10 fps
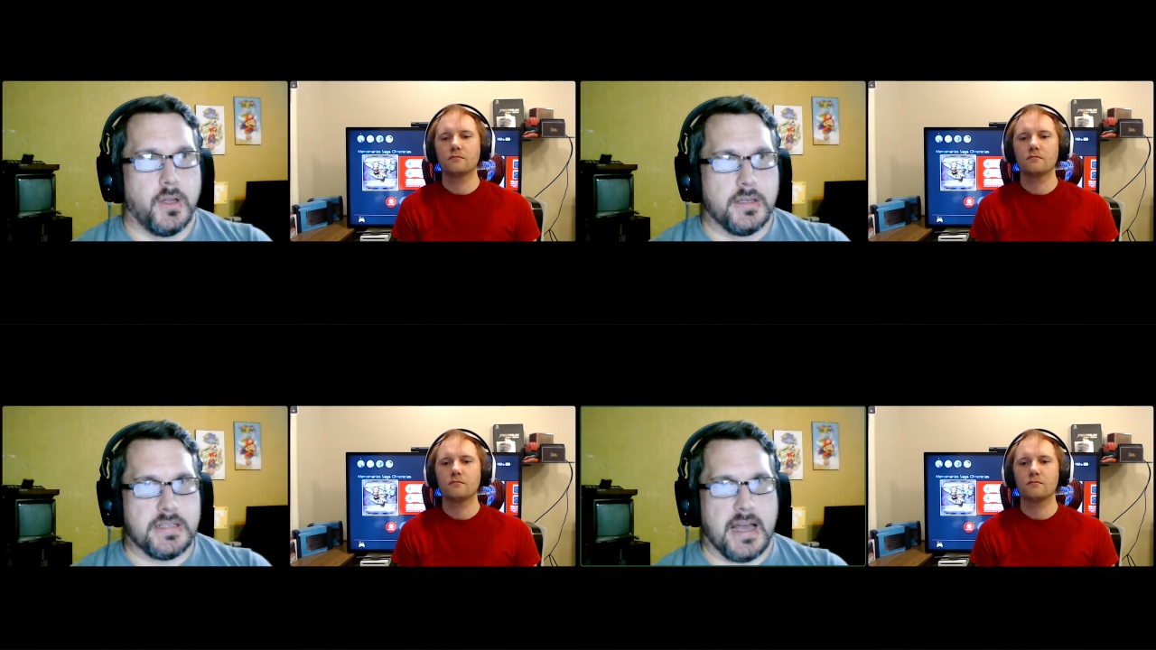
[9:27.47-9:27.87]

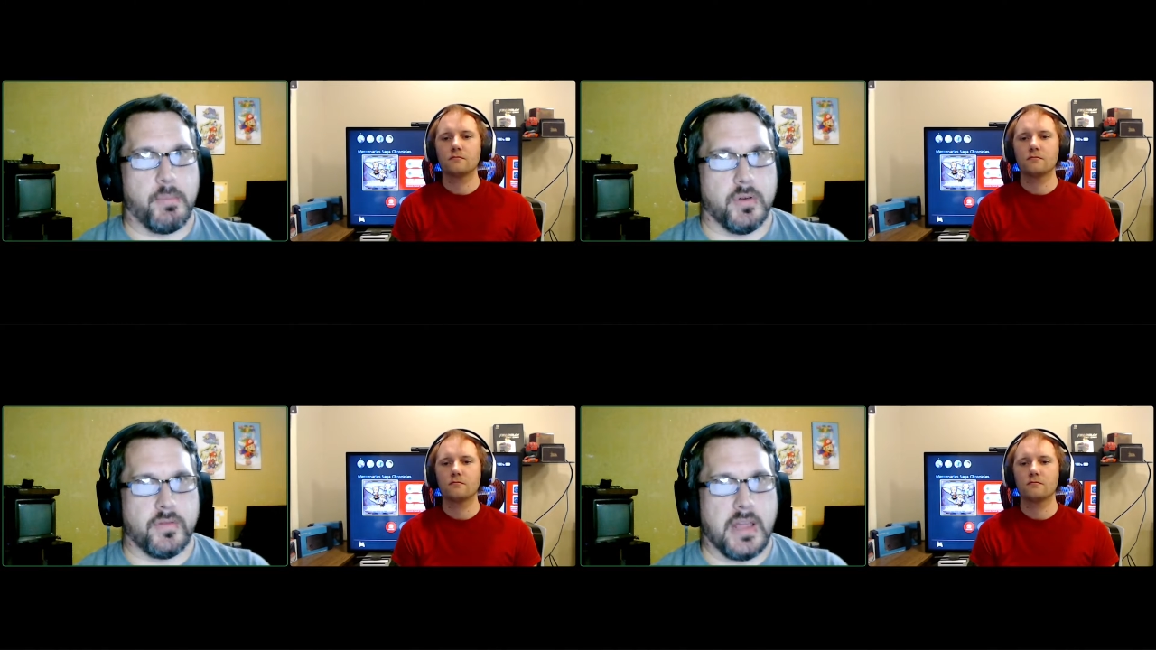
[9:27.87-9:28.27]

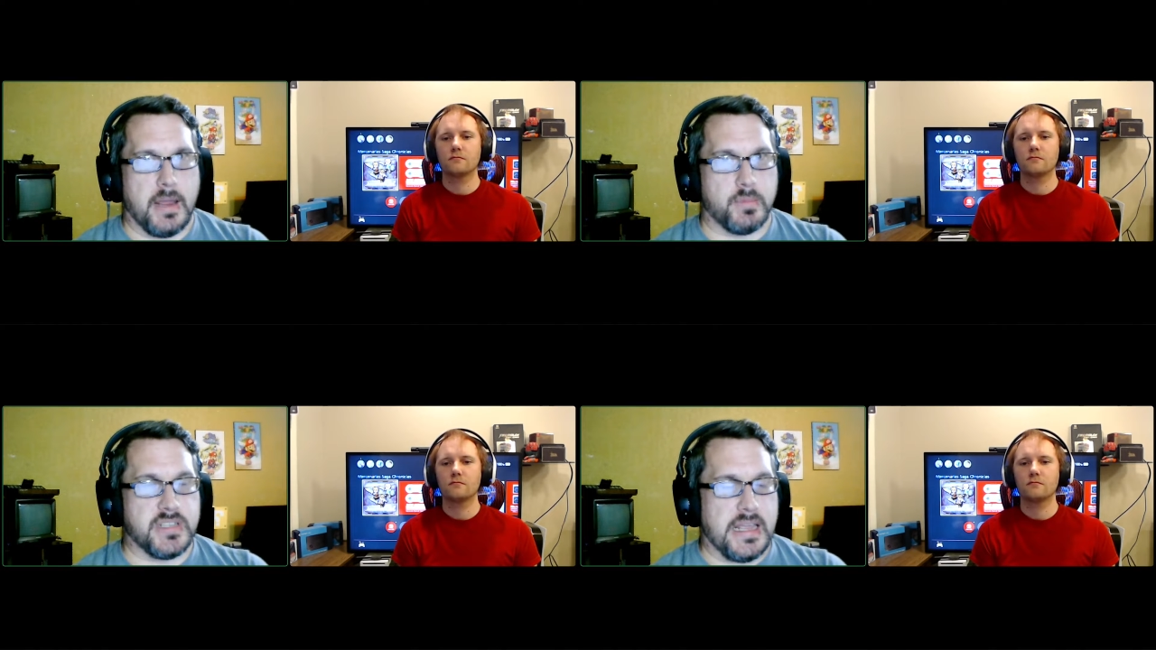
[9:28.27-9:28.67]
Speaker 1: type of
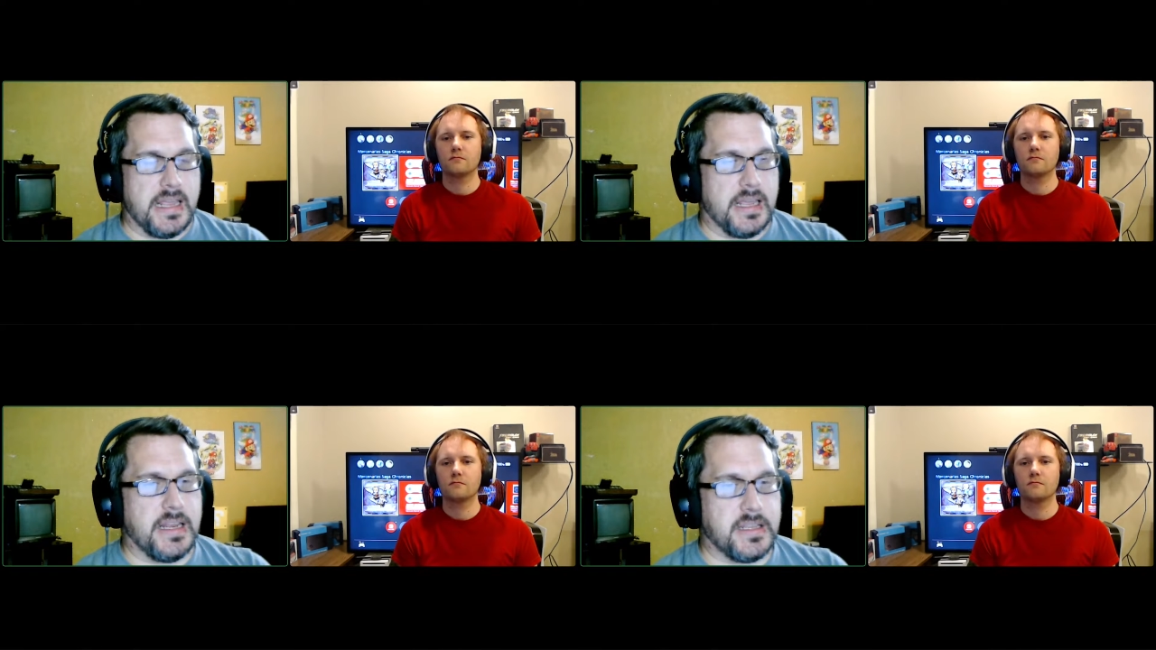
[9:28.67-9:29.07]
game to
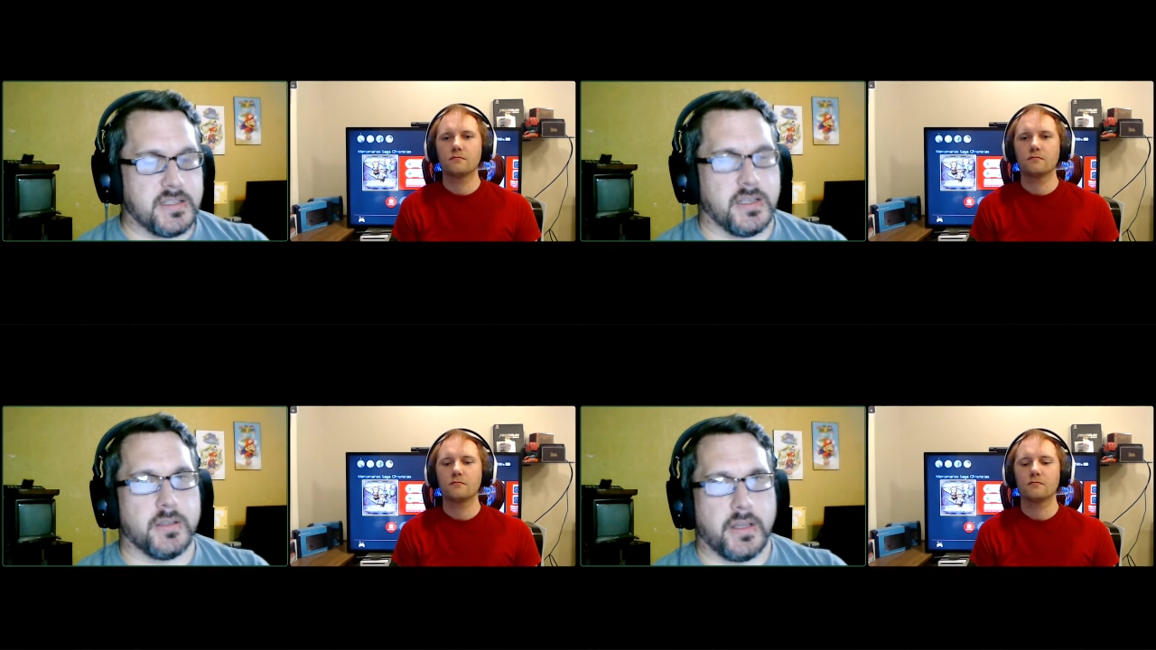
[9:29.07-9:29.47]
any
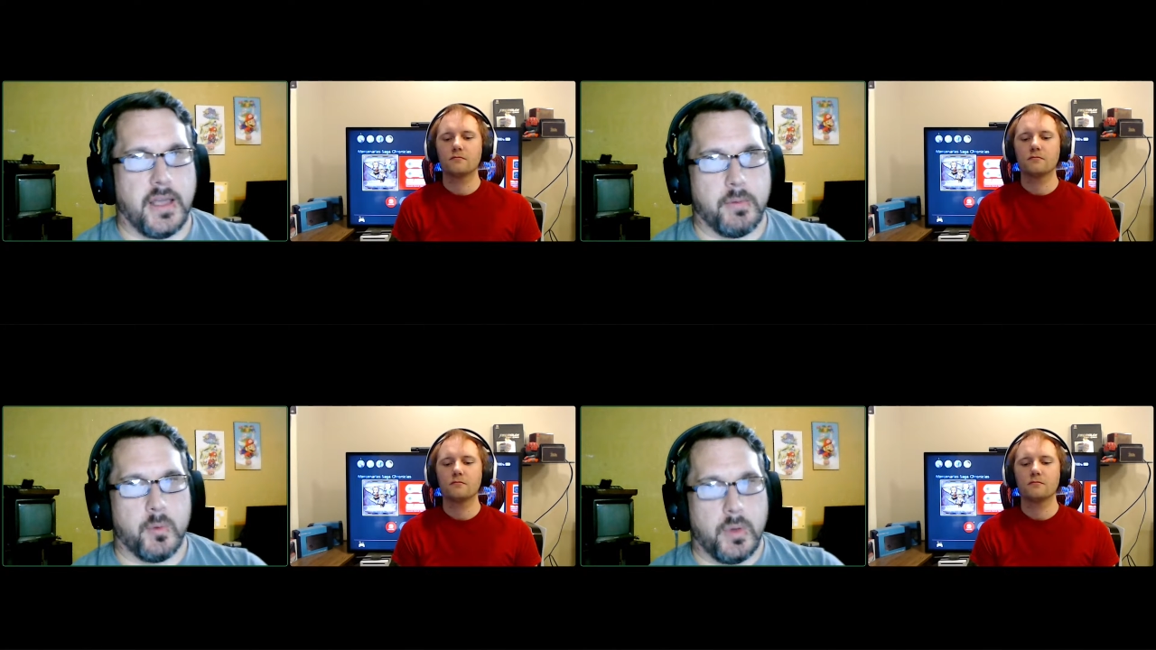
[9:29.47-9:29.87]
Zelda
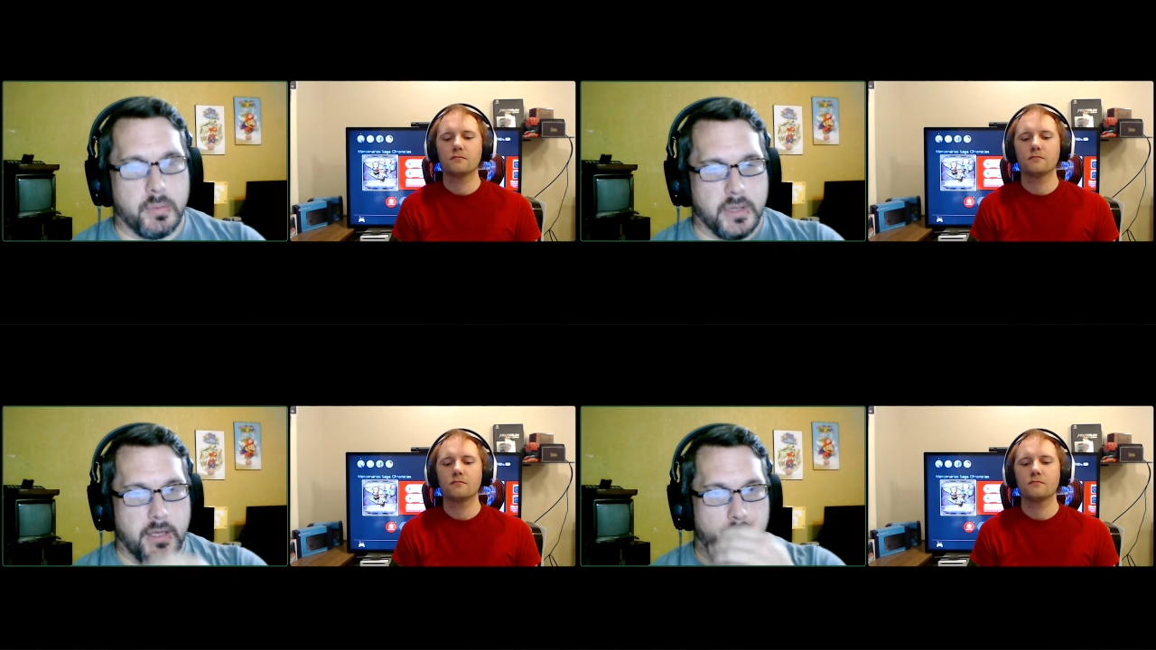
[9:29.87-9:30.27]
game that we played